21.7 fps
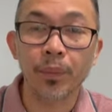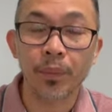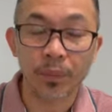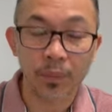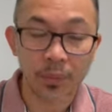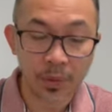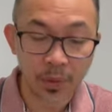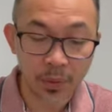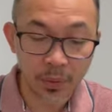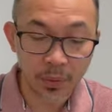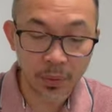
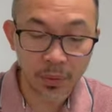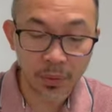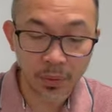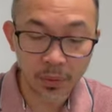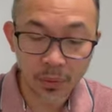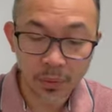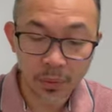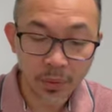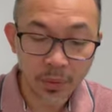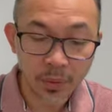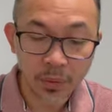So
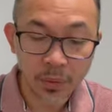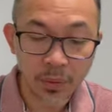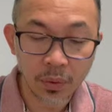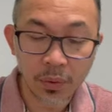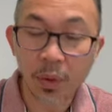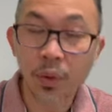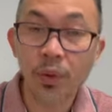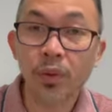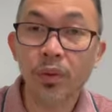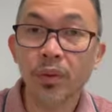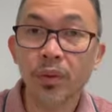
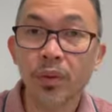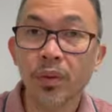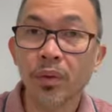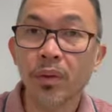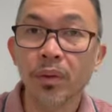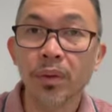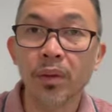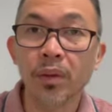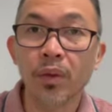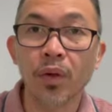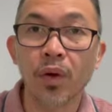don't
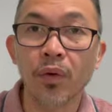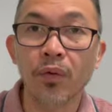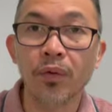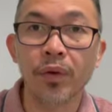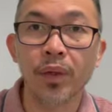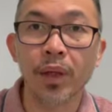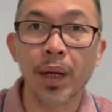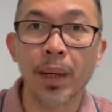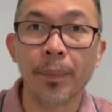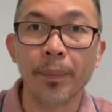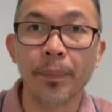
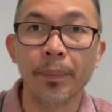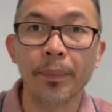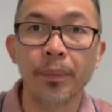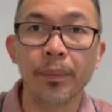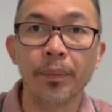cover up.